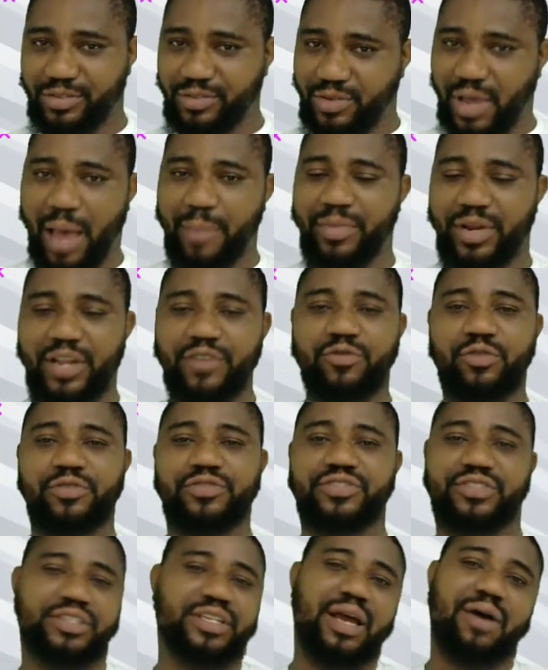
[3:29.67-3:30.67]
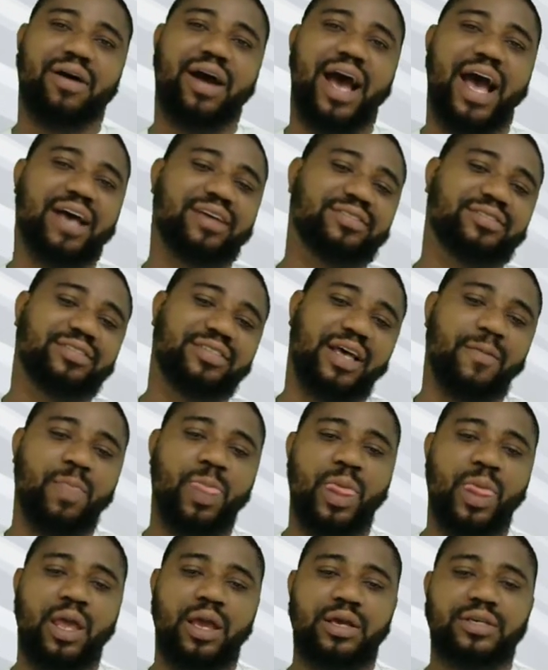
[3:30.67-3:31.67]
So I believe we've seen our answer.
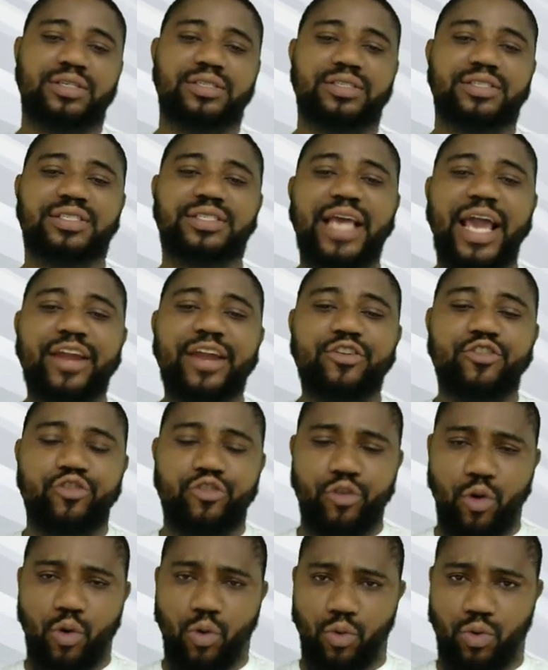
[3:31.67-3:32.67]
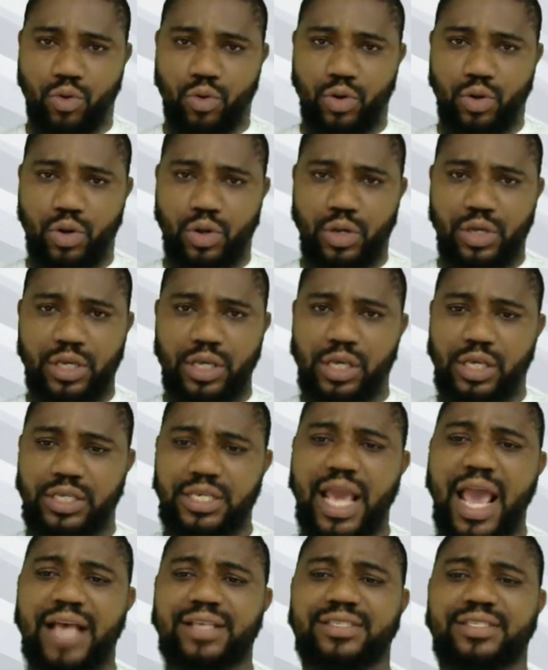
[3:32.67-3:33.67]
Central.
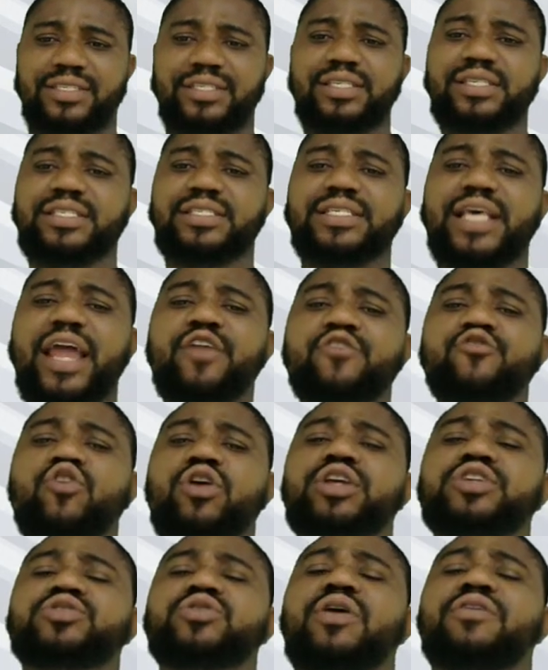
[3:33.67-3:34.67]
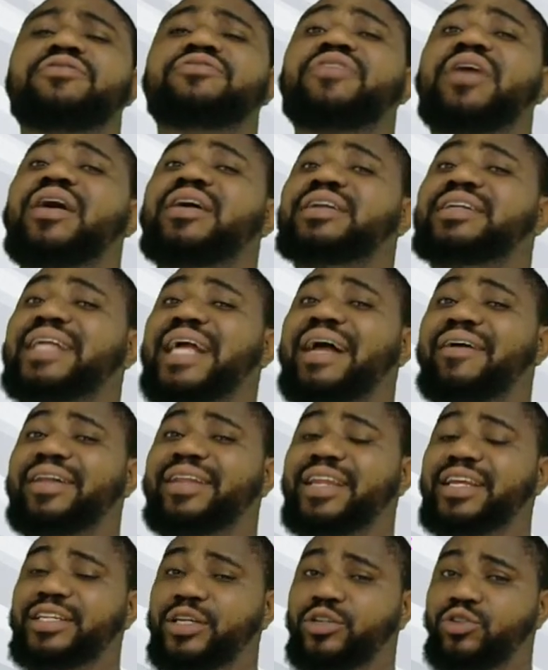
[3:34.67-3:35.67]
Yes, central is not found
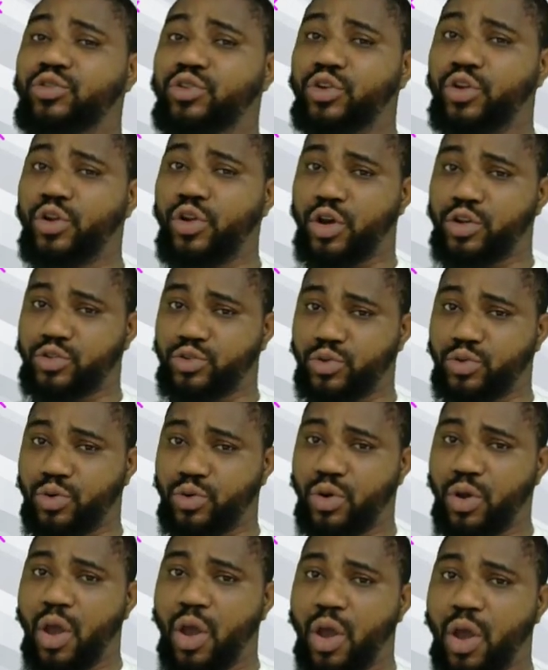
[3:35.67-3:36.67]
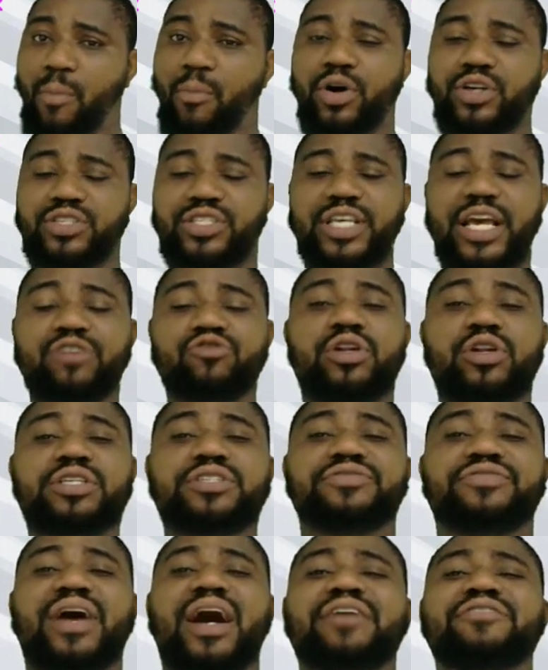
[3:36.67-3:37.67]
directly in the nucleus, but central
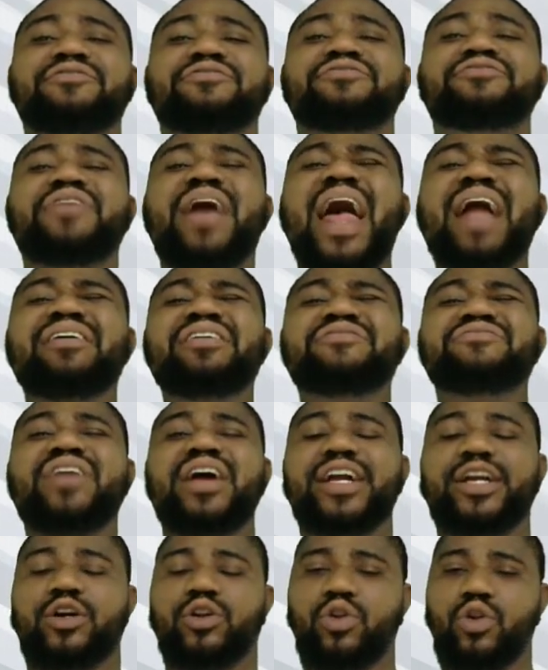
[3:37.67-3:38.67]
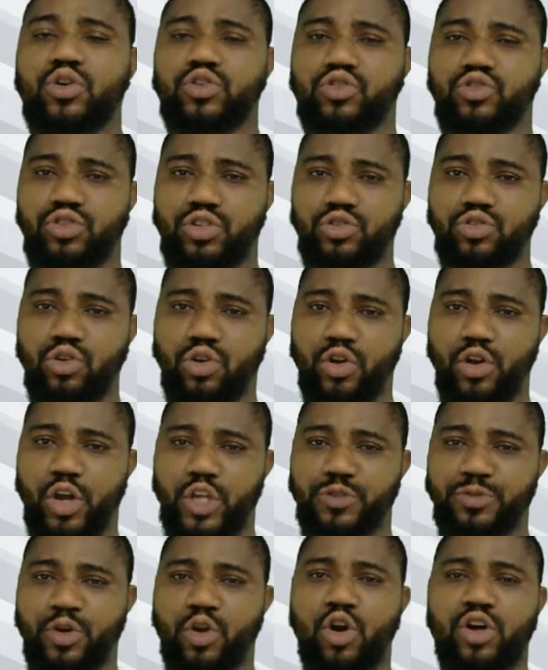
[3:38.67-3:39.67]
is found very, very close to the
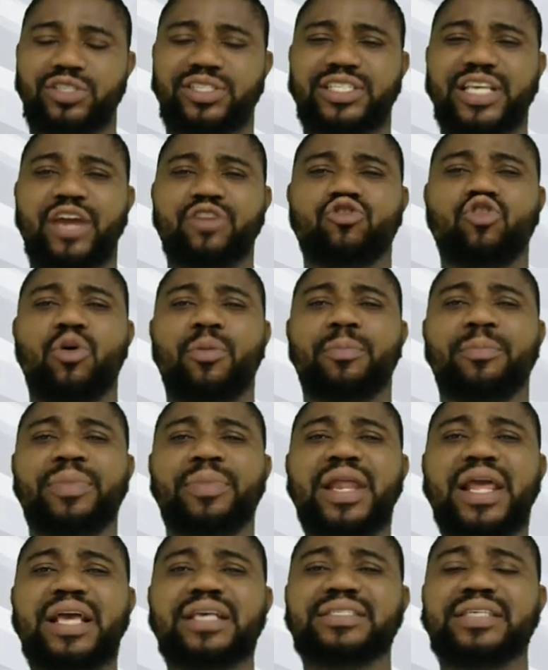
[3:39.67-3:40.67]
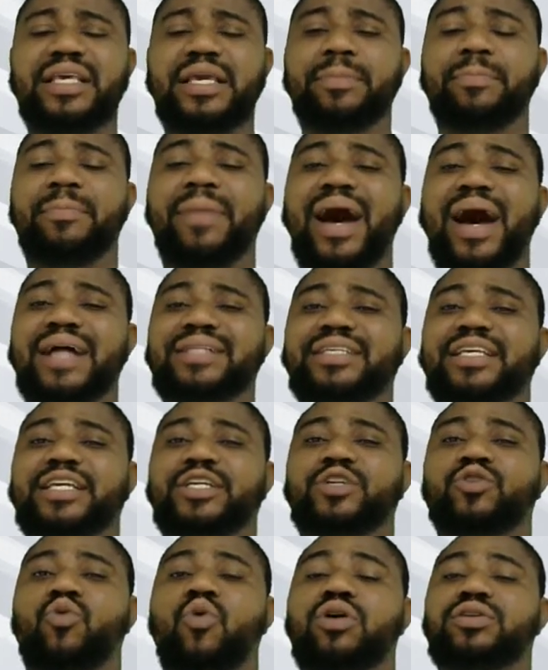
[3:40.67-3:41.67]
nucleus, because central plays a part
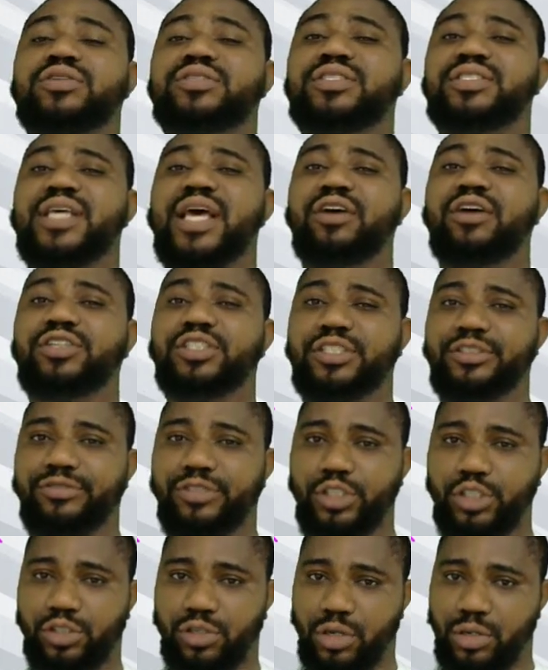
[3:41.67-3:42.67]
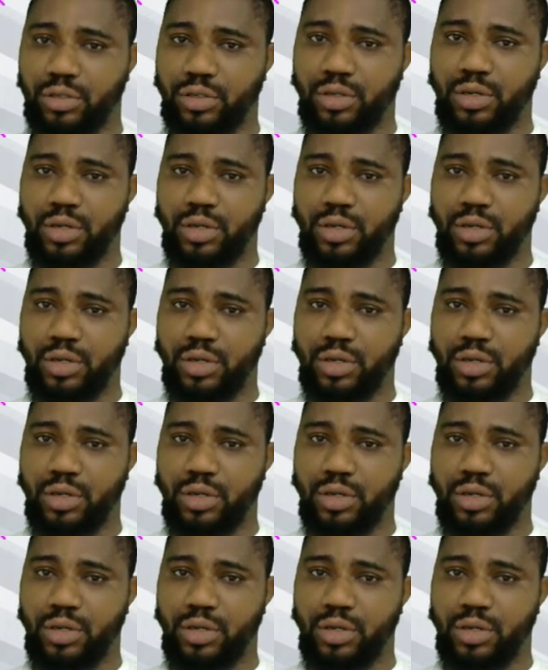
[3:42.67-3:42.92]
in what? Cell division.